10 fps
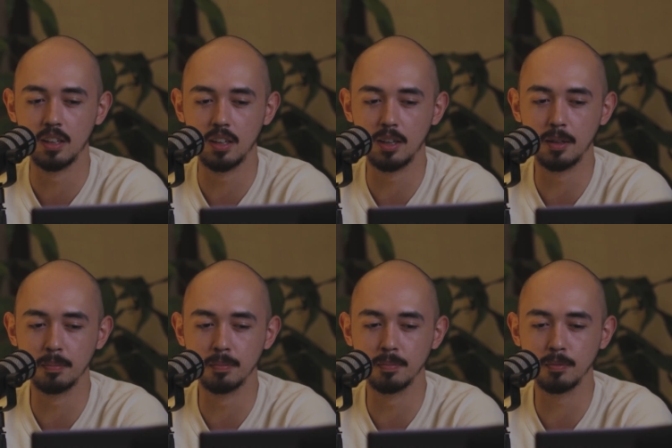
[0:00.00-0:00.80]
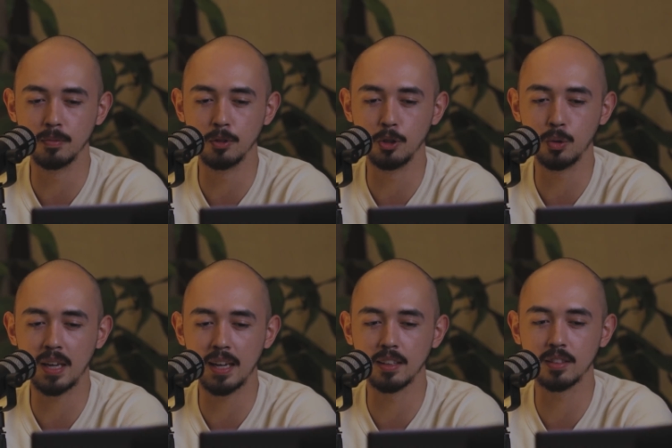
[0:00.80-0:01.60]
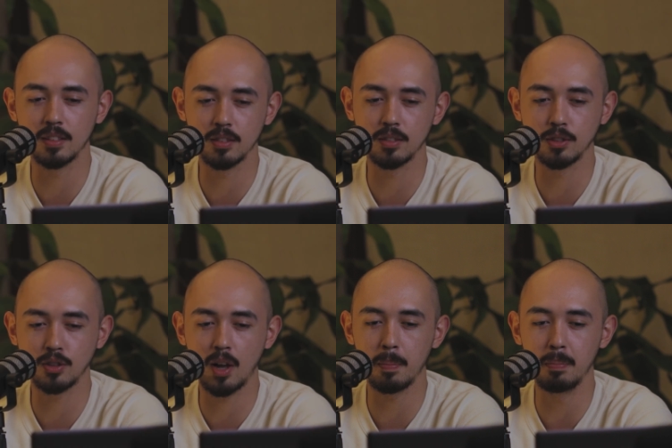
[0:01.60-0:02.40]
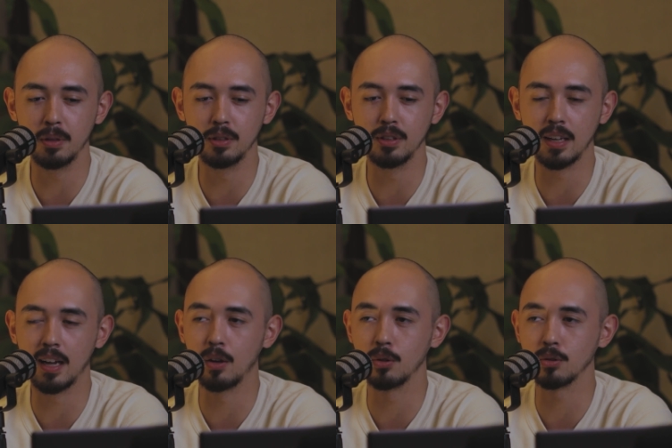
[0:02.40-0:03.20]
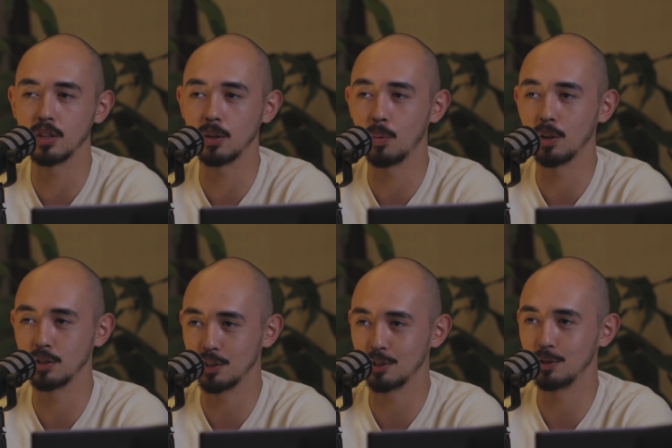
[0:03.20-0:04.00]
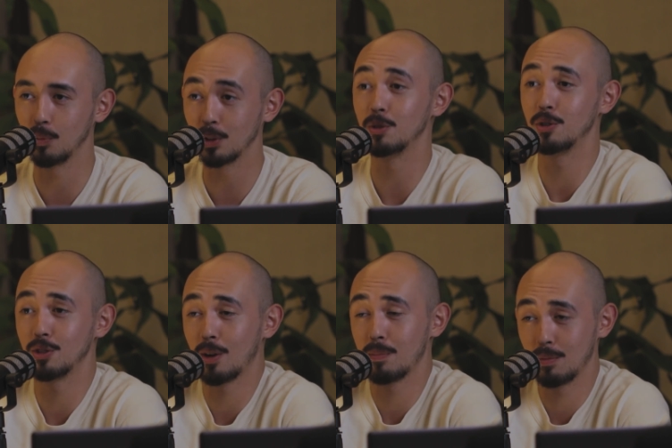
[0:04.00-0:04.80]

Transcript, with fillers: Um, you can't stop building a house like once it, once you start